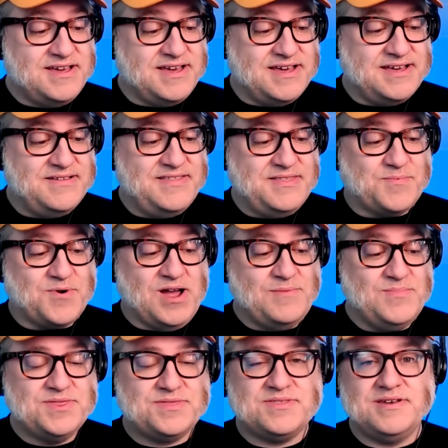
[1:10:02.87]
Uh, the
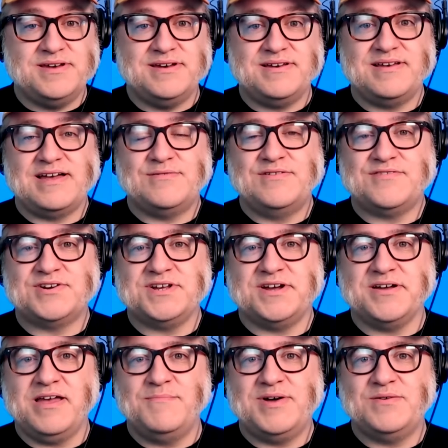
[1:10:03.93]
problem with, uh, however,
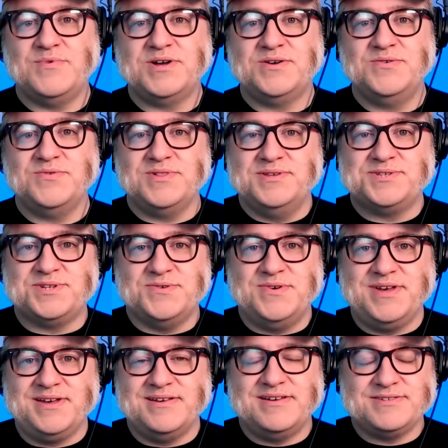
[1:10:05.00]
talking about what Google is
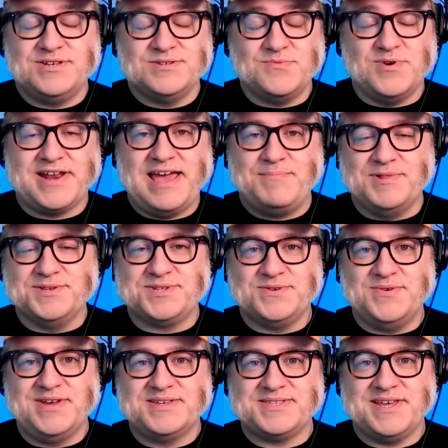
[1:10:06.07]
doing, uh, excuse me, what Apple is
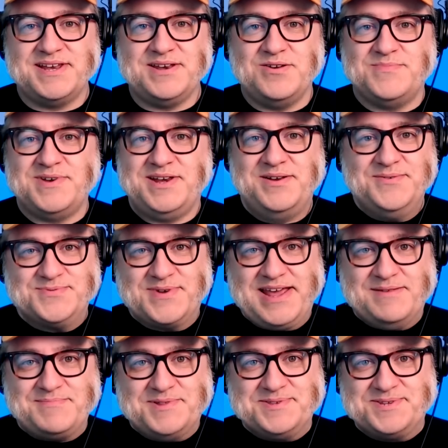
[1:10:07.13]
doing, is that nobody knows what
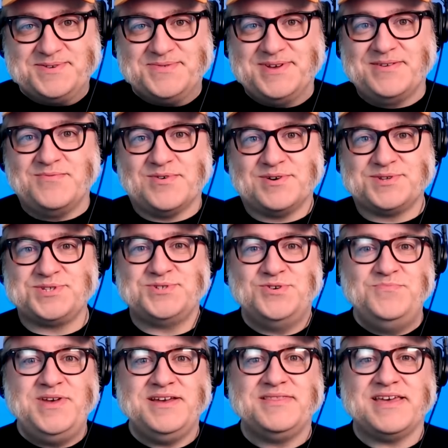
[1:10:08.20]
Apple is doing. We're
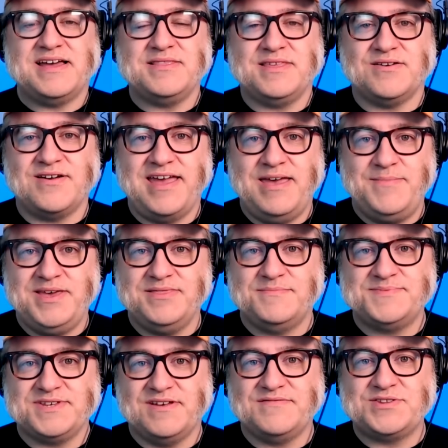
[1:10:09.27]
assuming that they're aiming
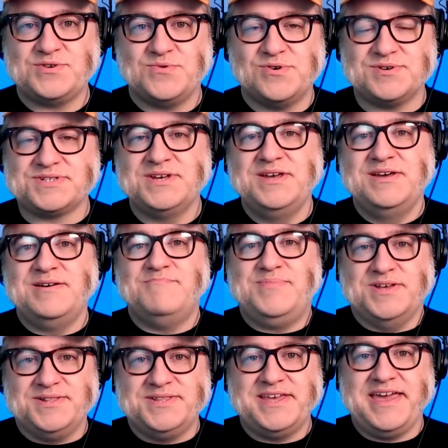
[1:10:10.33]
themselves towards
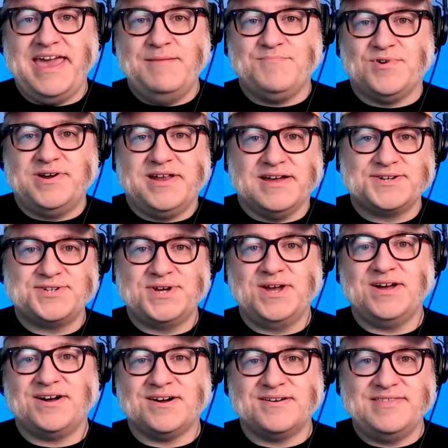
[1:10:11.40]
building a production
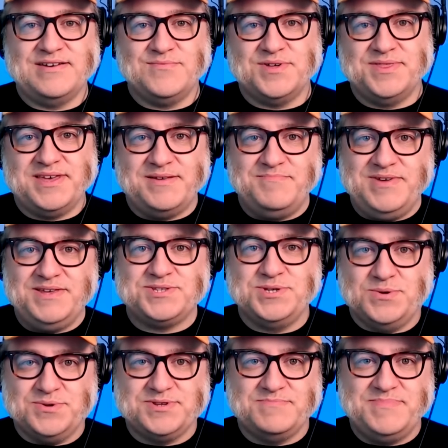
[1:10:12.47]
car that will then be
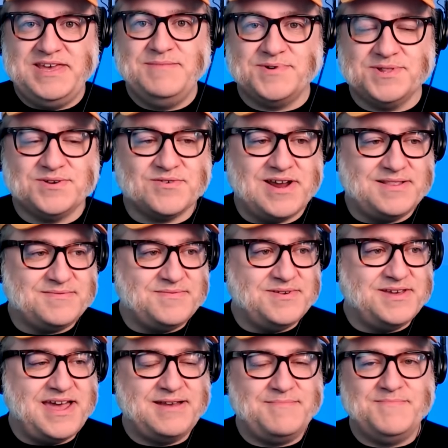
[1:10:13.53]
sold to people, or at,
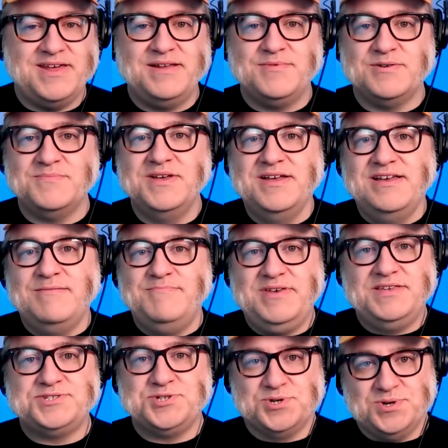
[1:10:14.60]
at minimum
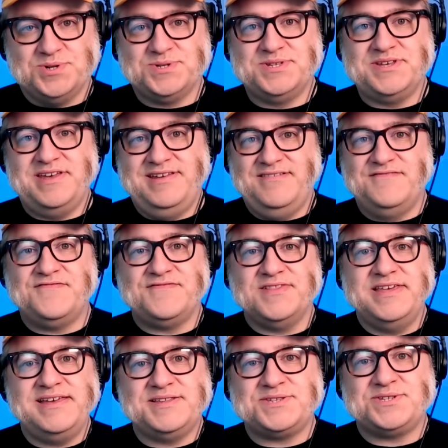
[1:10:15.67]
be sold in
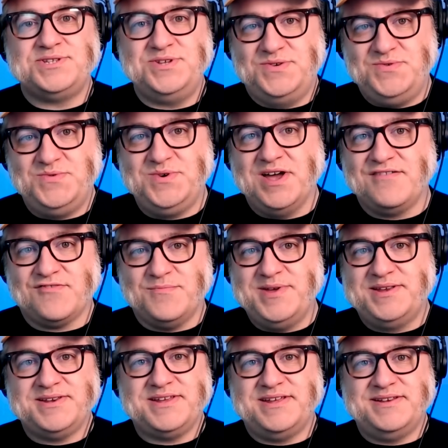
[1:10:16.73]
fleets to
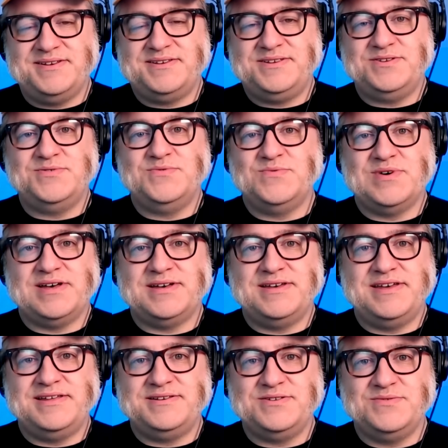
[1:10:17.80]
government and to uh,
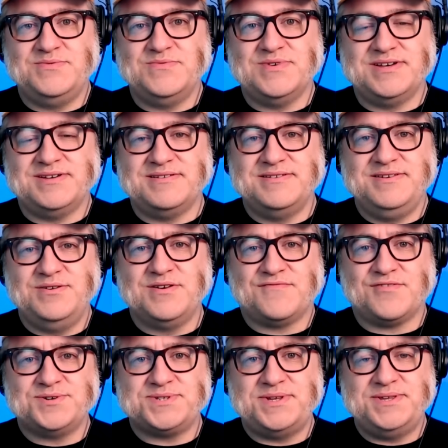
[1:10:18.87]
and to uh,
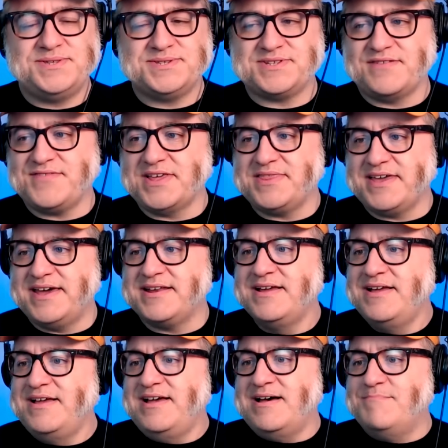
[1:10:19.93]
universities and stuff like that.
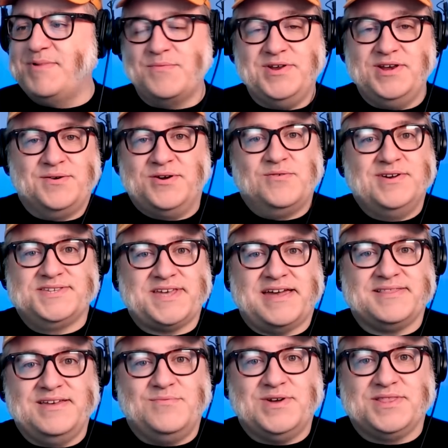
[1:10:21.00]
But we don't know
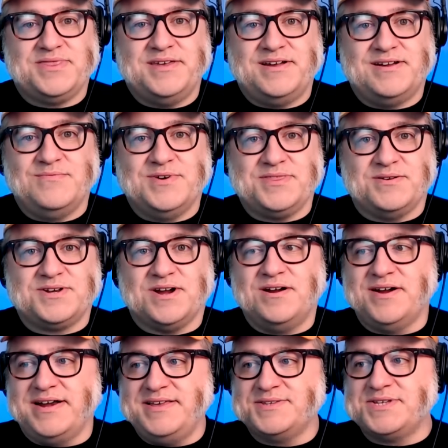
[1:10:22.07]
exactly what their what their
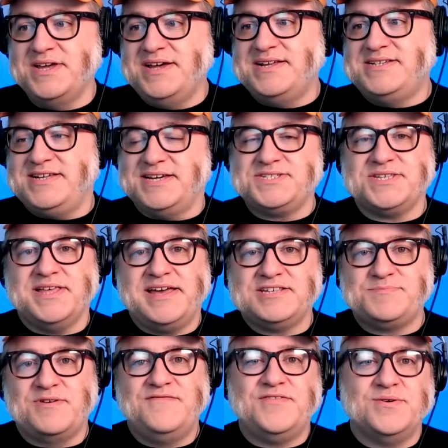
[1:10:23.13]
target is. Tesla
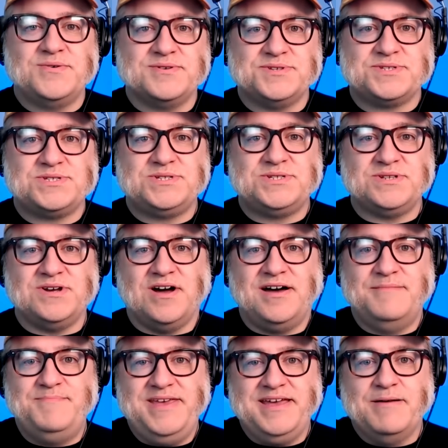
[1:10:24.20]
has been focused
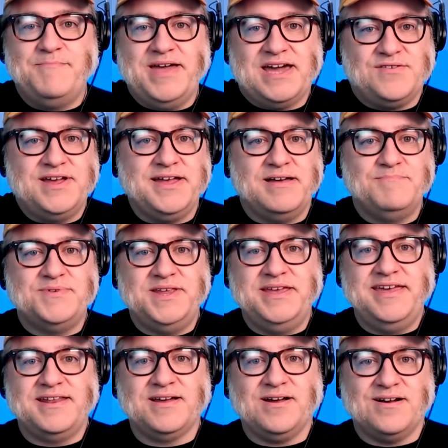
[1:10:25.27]
on being a battery
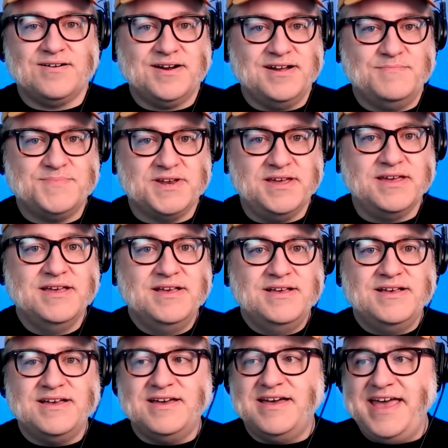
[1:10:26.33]
company and a car company,
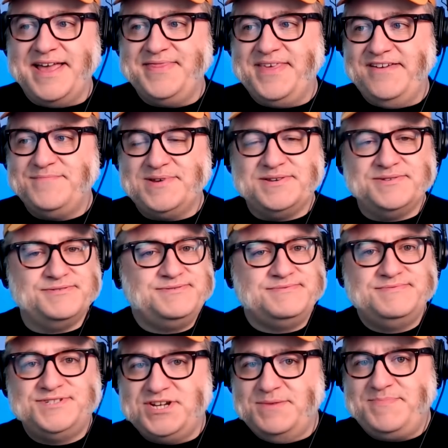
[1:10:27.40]
uh, and they've been
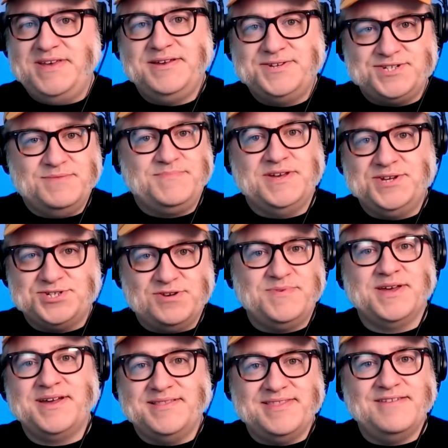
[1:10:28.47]
shipping, shipping,
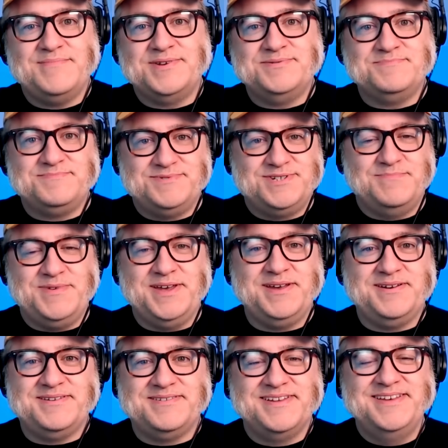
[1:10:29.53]
shipping, and they've been
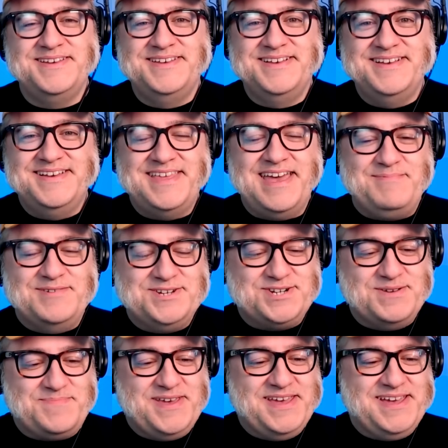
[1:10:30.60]
shipping, they've been
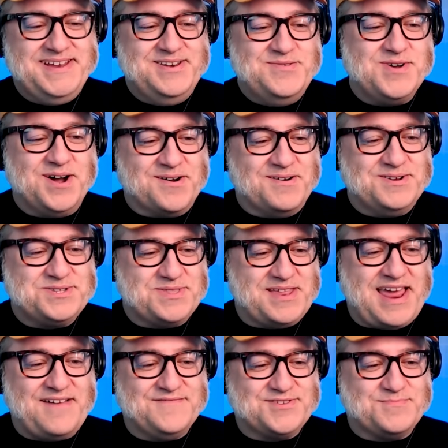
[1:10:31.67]
shipping new cars
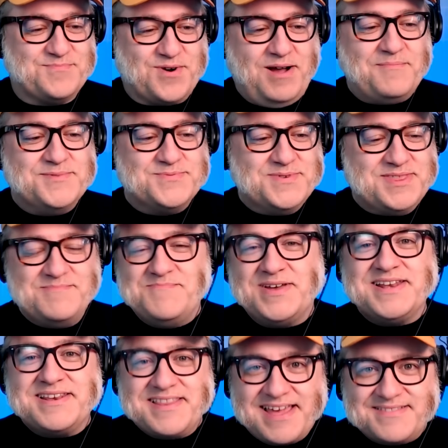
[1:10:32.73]
that have some problems with them,
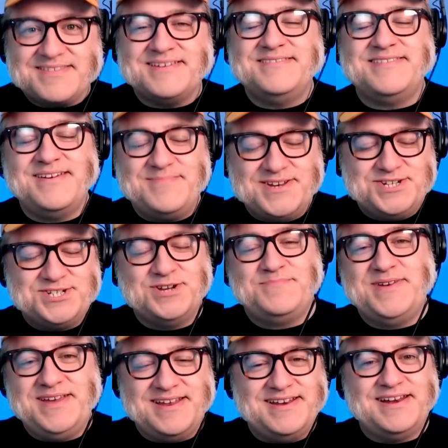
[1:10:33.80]
but they, they've been
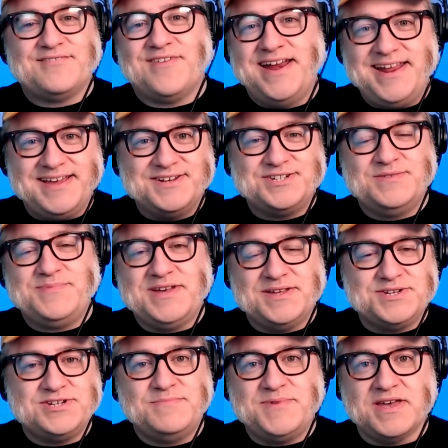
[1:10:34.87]
shipping and iterating and shipping
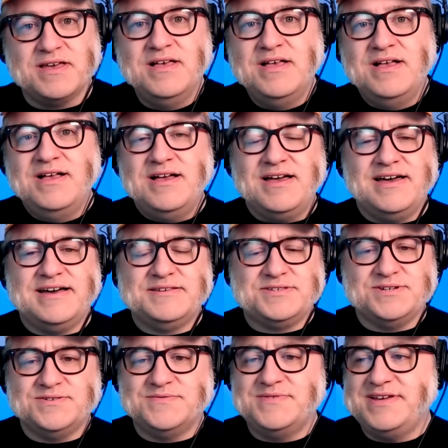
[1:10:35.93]
and shipping. Uh,
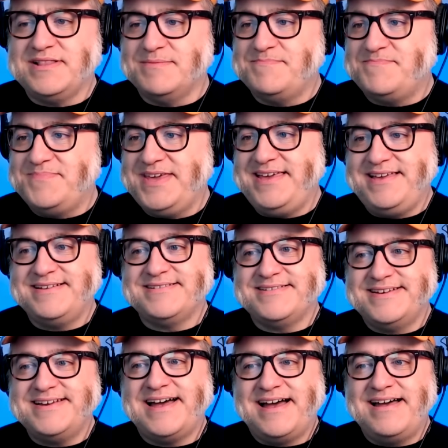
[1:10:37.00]
so it'll be,
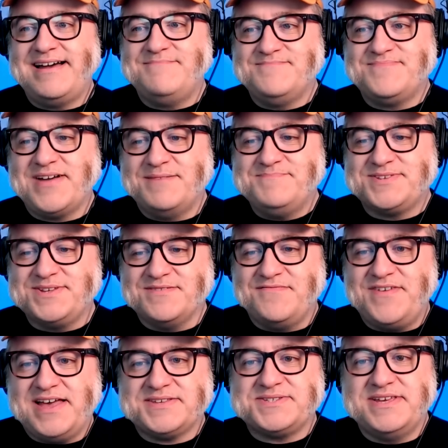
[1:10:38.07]
I, I'm, I'm still
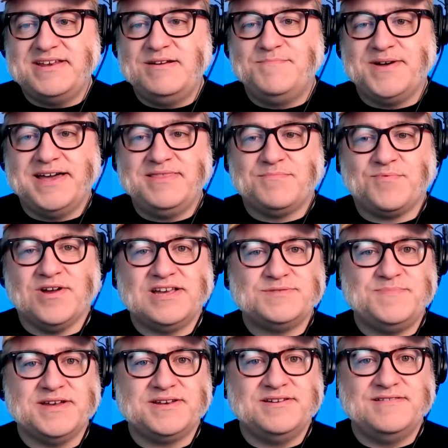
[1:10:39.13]
fascinated by the
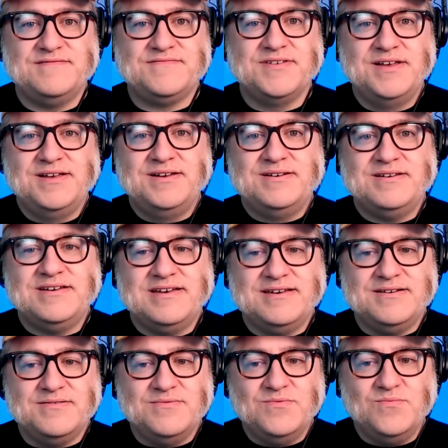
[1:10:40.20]
prospect of,
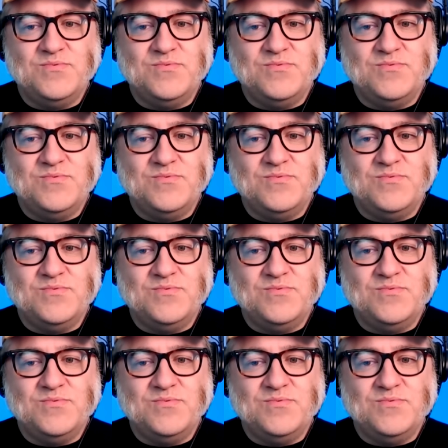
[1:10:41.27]
uh,